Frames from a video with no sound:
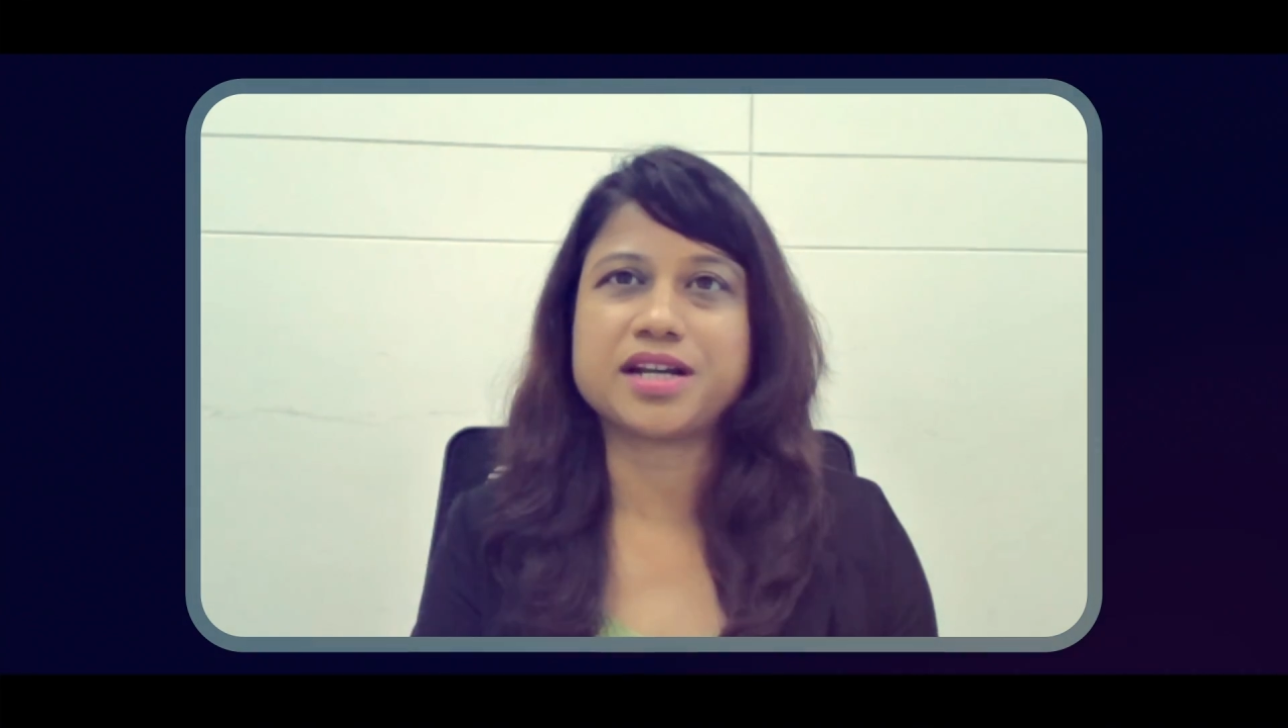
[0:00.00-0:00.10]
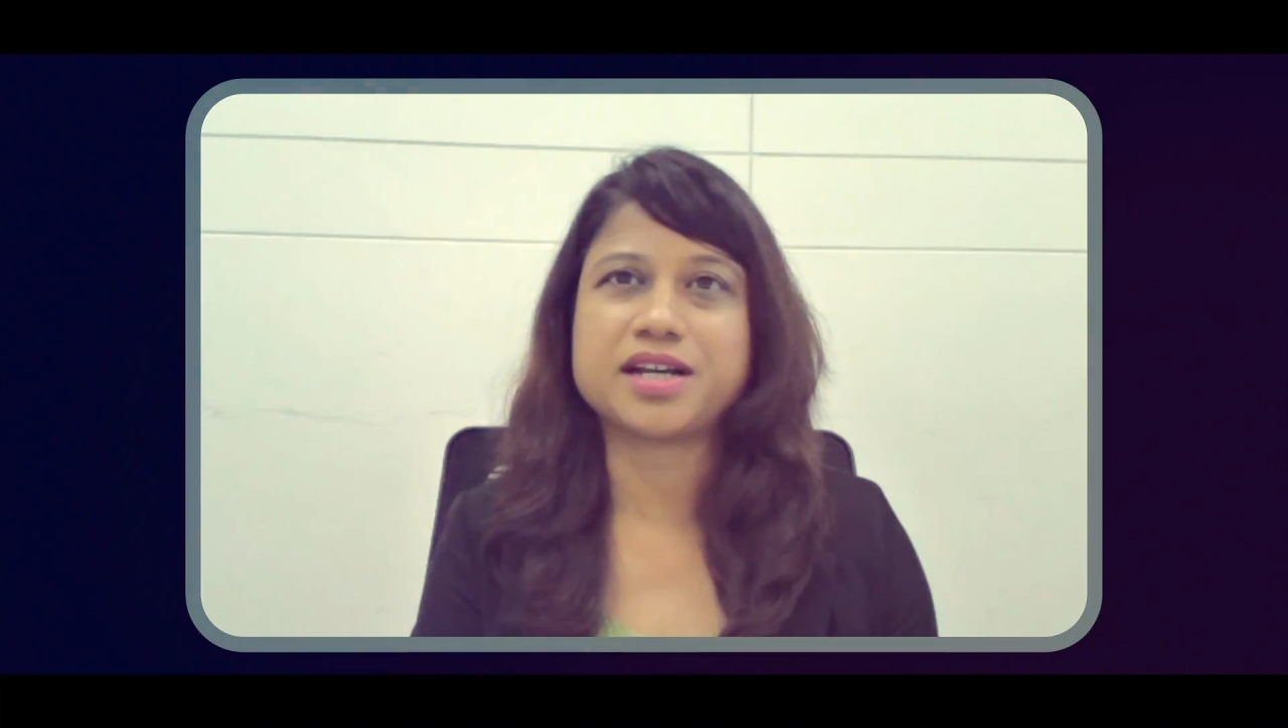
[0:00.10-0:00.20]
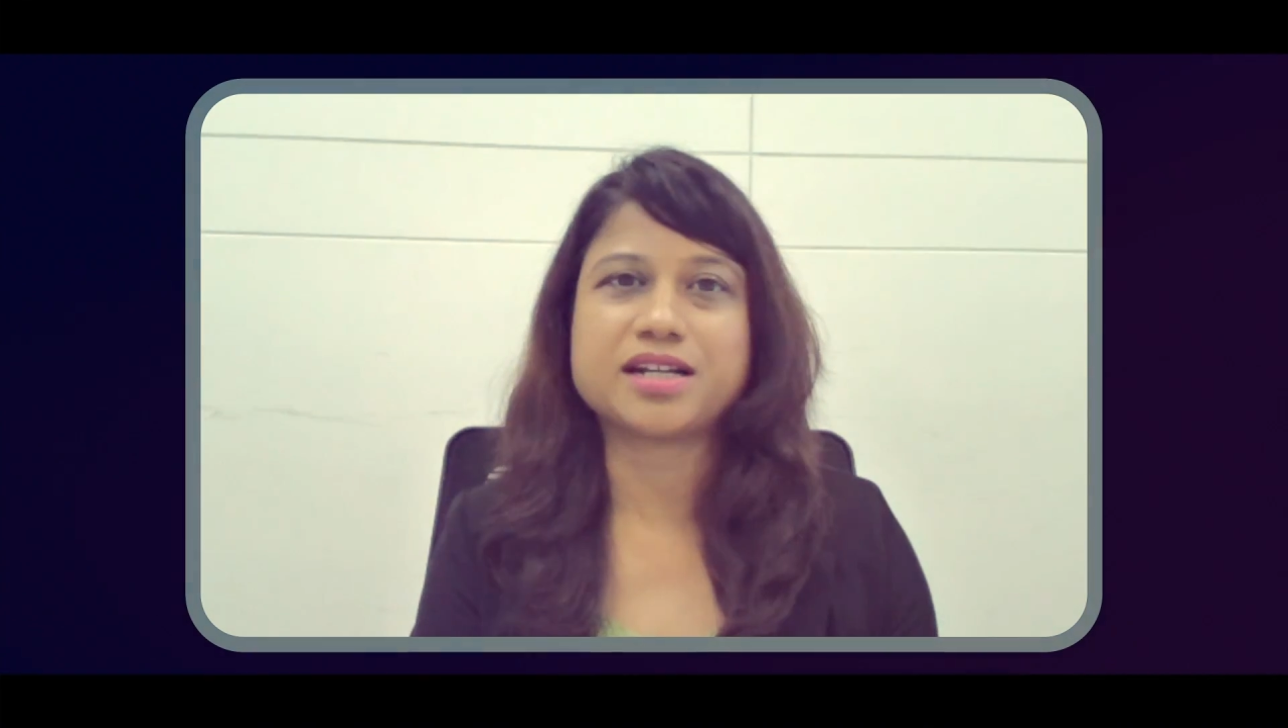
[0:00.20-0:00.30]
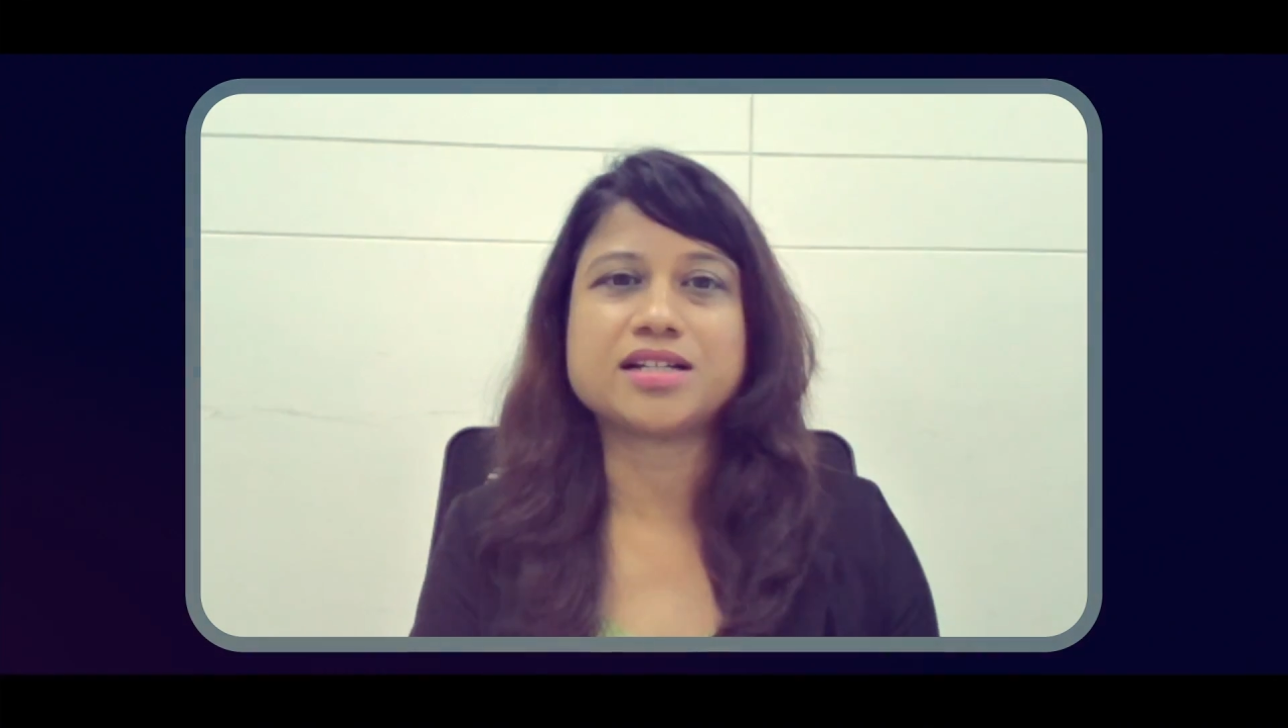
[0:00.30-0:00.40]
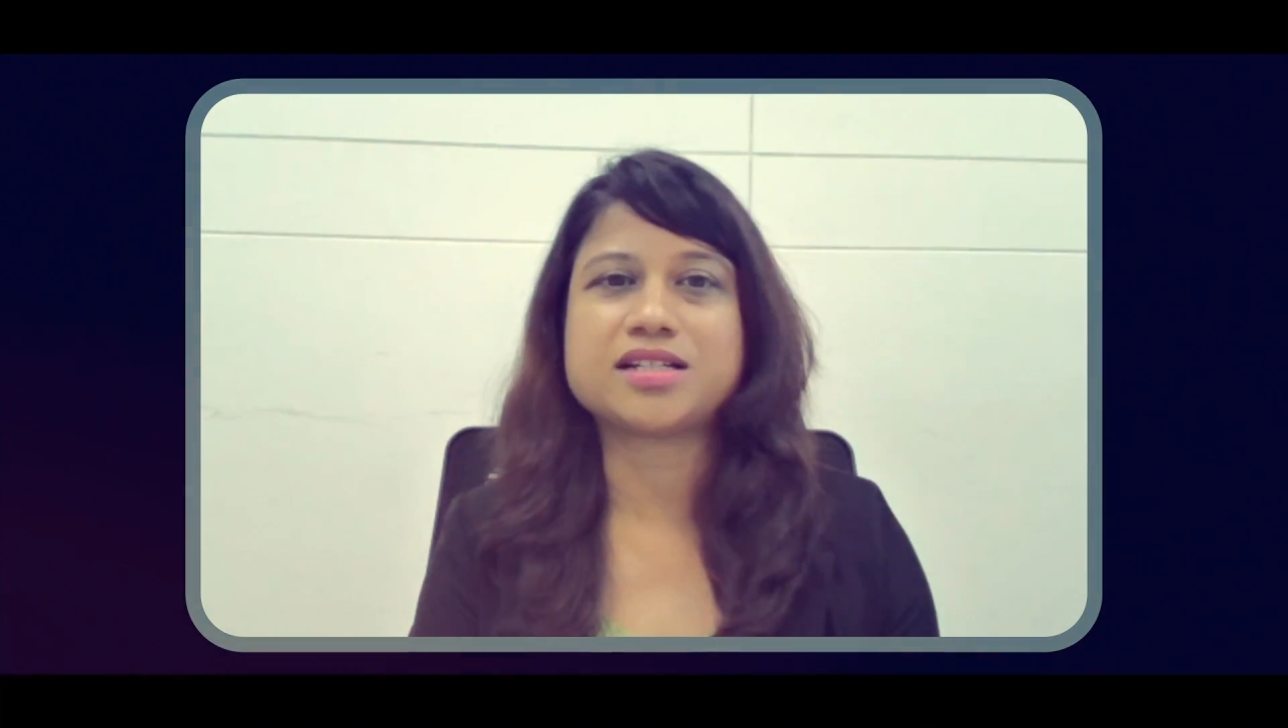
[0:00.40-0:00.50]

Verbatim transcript: data,